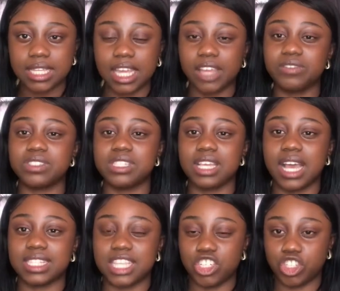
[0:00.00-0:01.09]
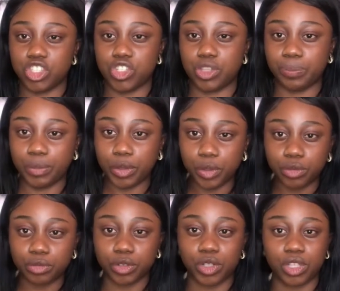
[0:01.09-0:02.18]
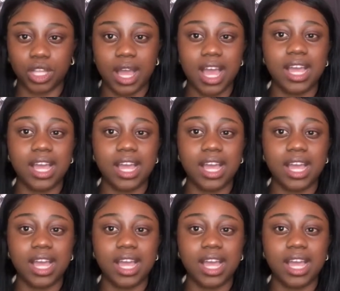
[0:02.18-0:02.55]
gives attention to the beautiful